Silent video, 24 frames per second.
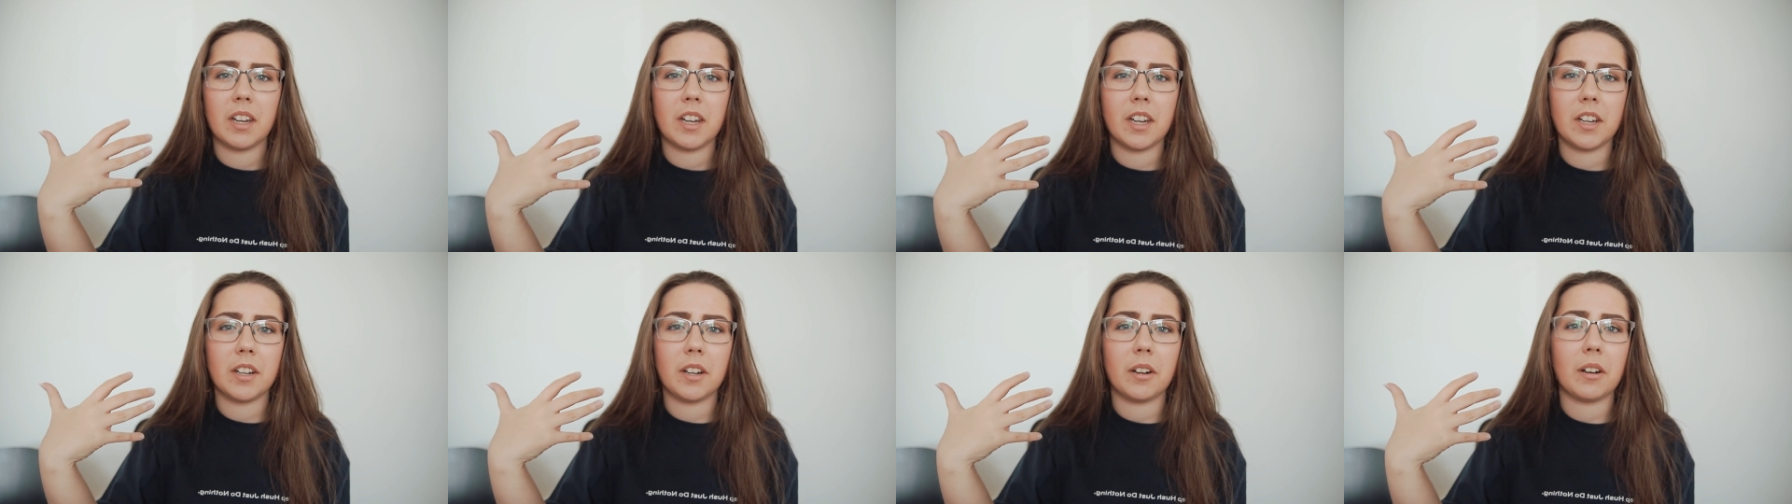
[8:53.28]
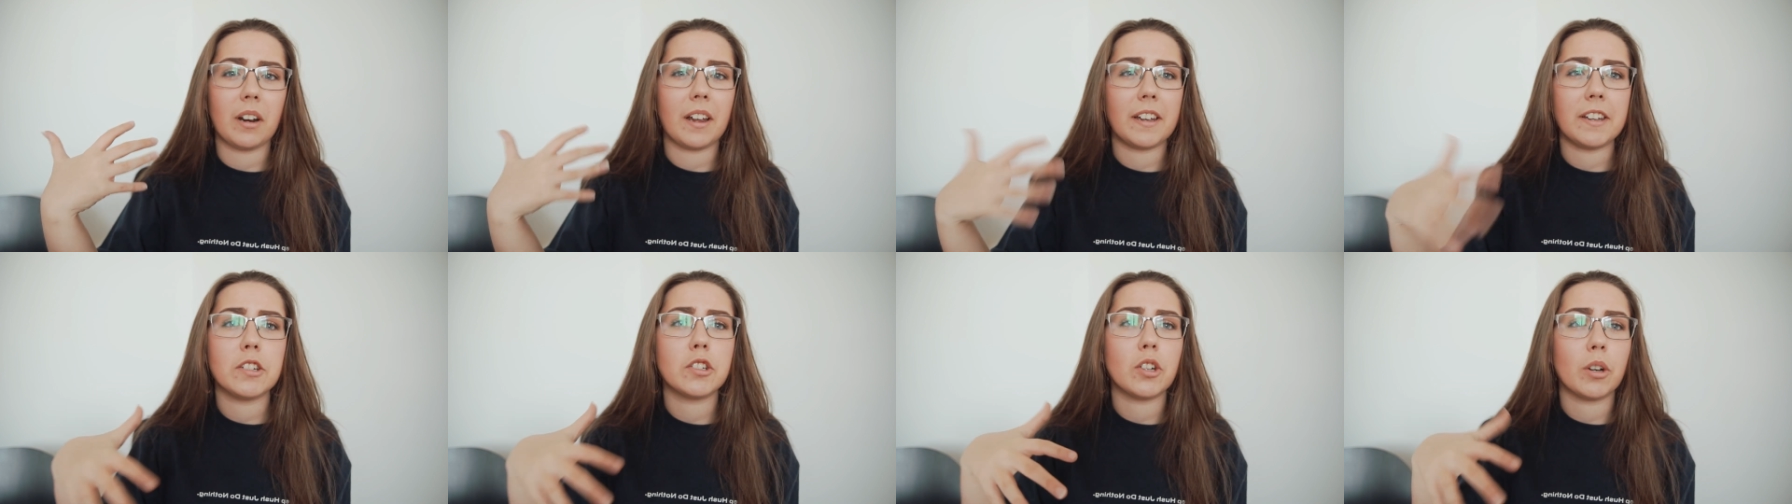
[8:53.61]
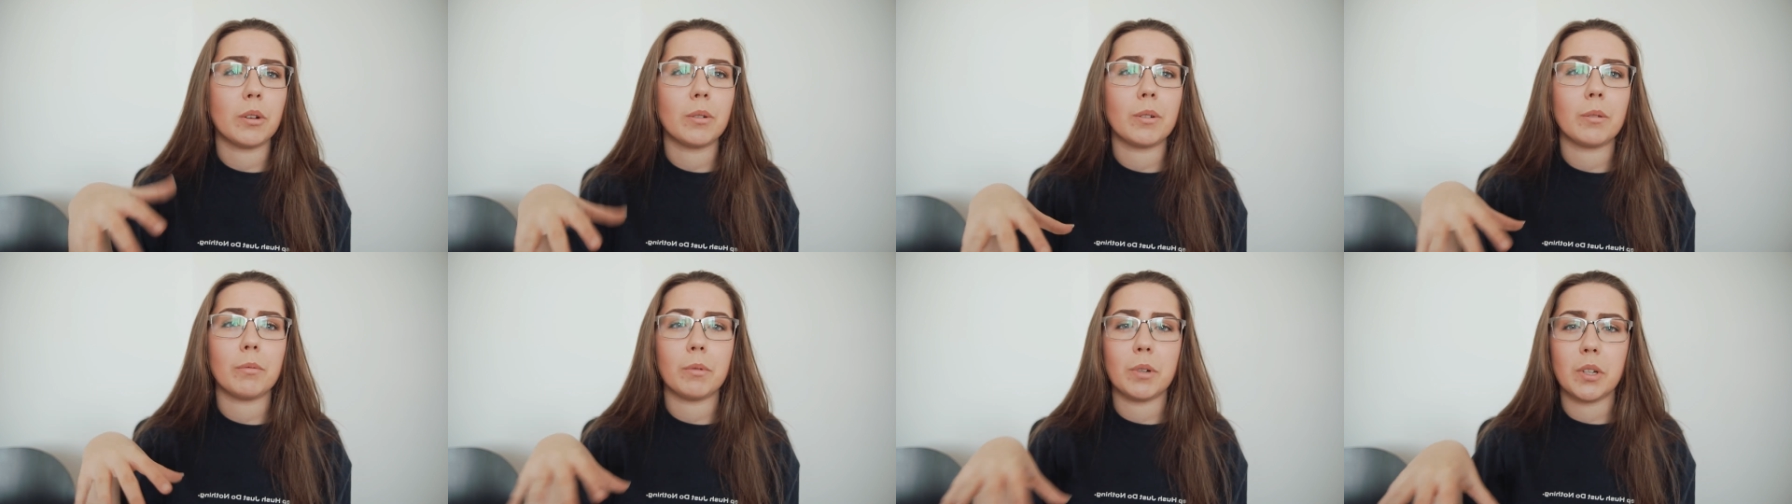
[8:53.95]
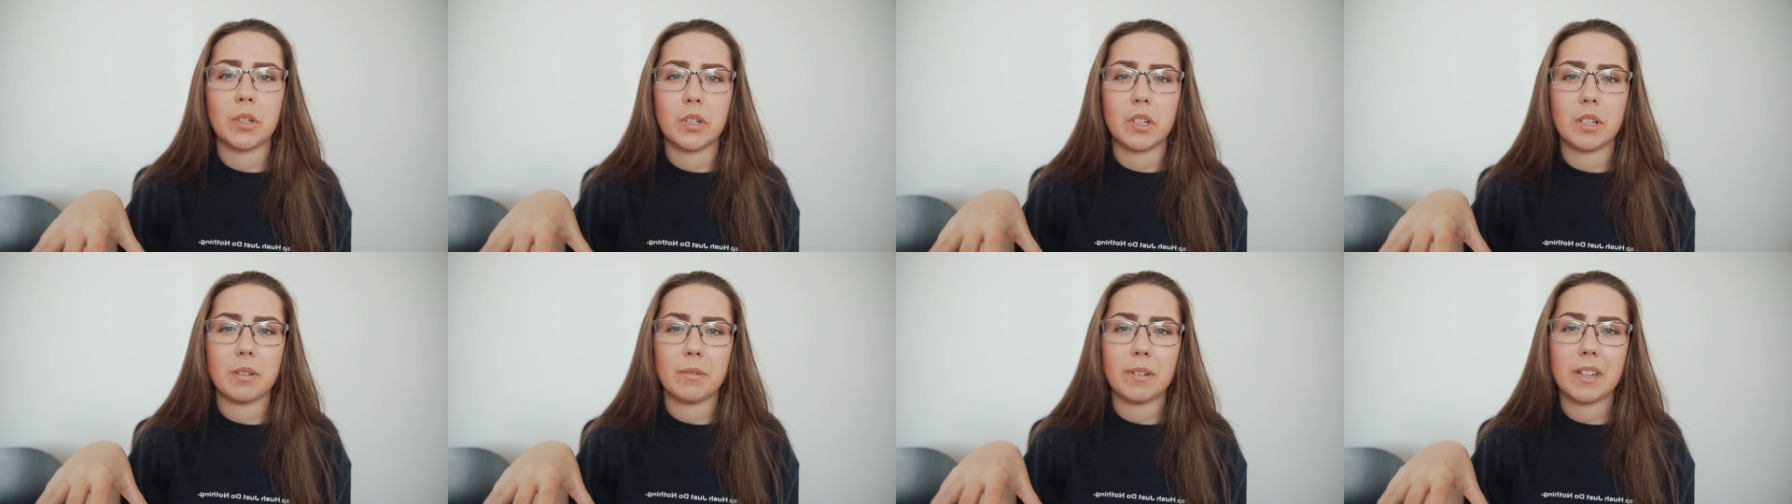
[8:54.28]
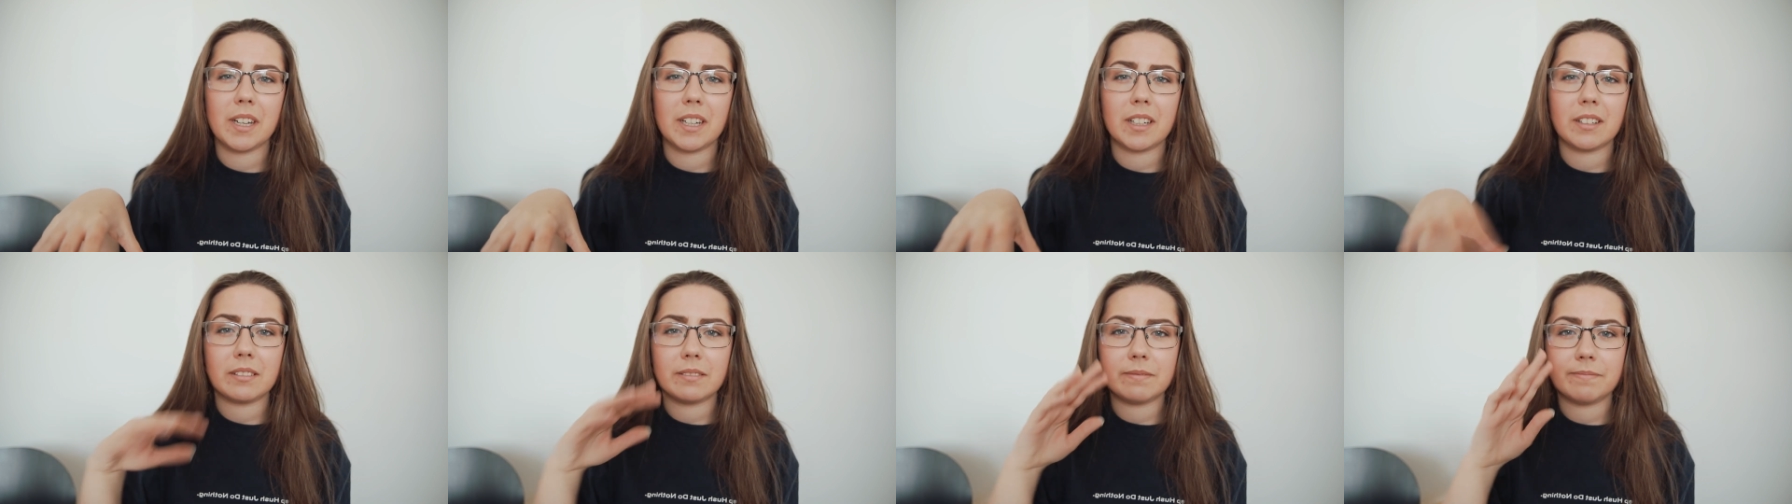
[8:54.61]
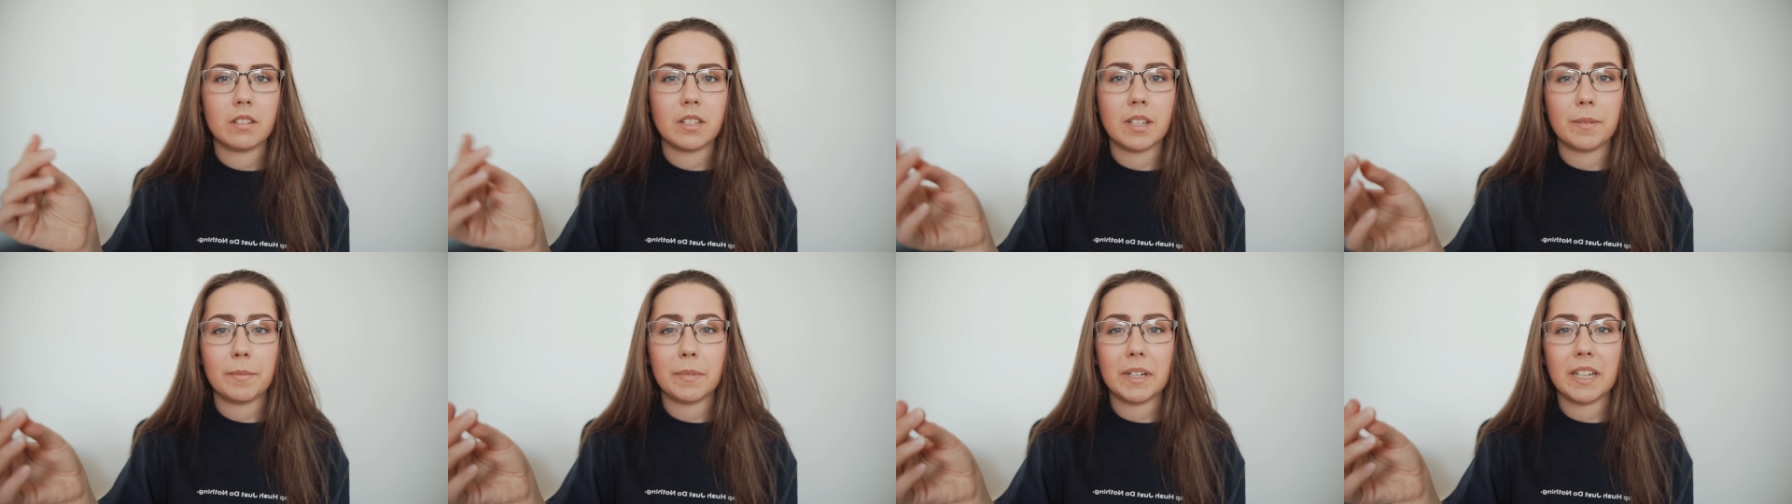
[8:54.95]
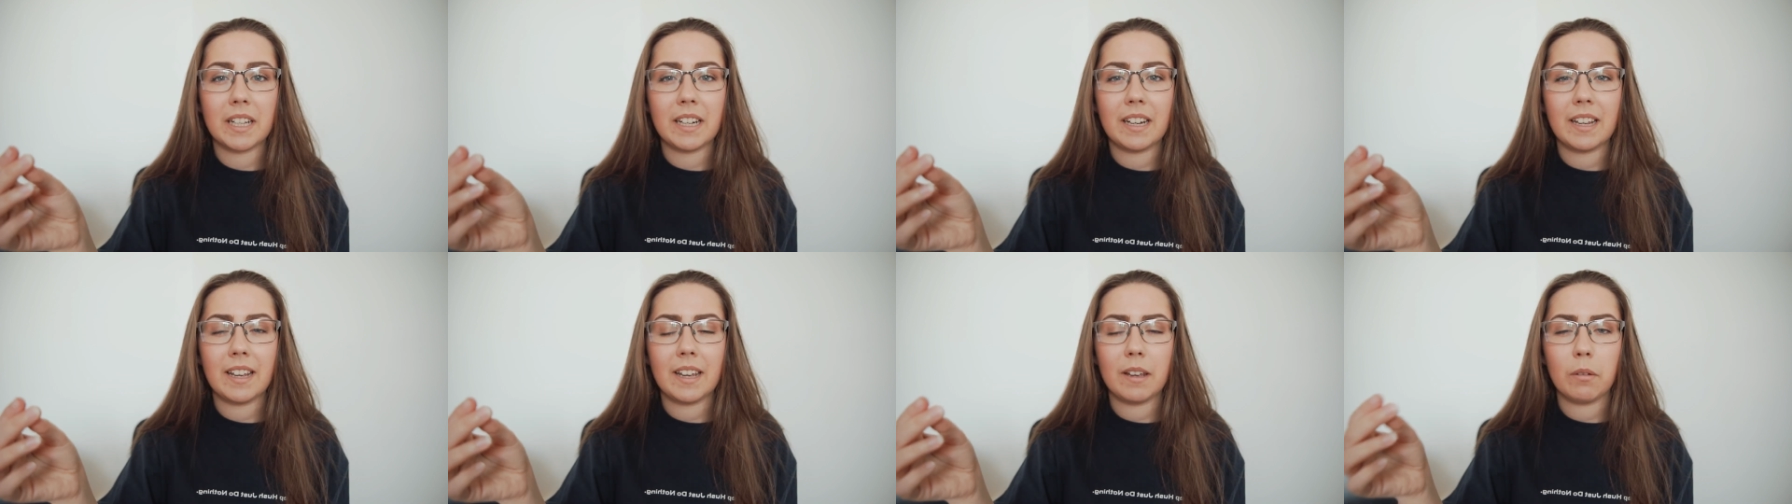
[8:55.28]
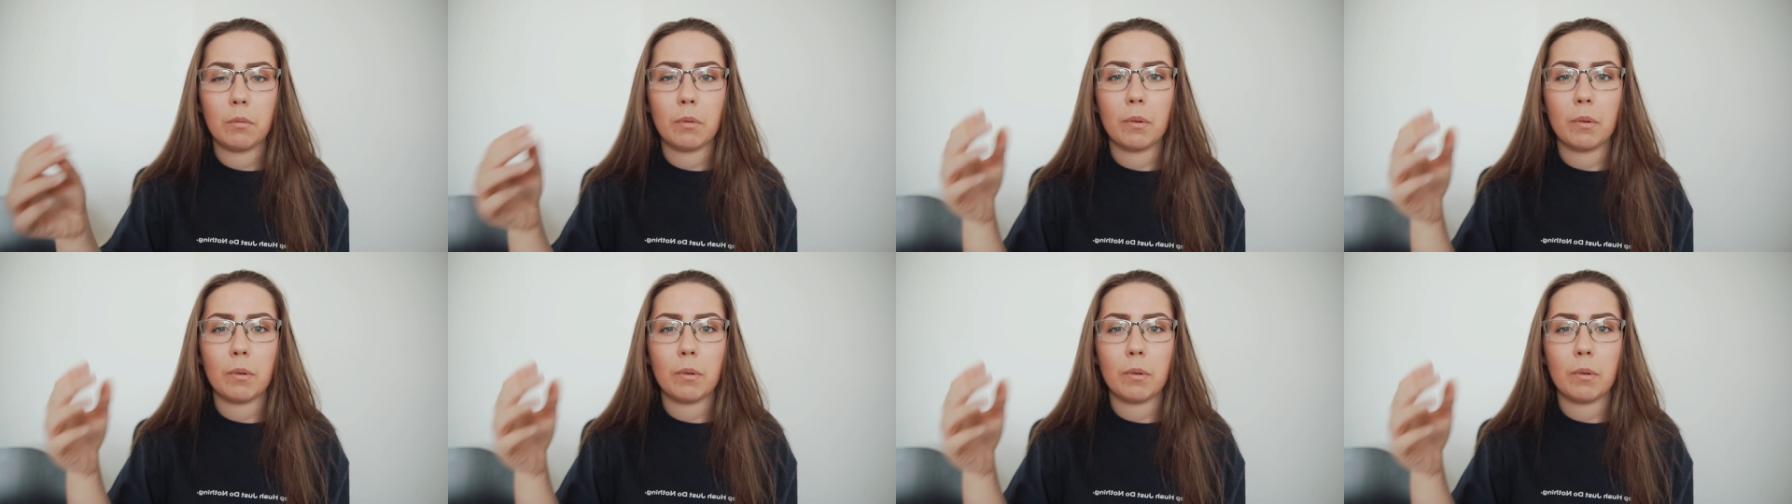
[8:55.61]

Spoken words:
like you don't know what you're doing. Similarly,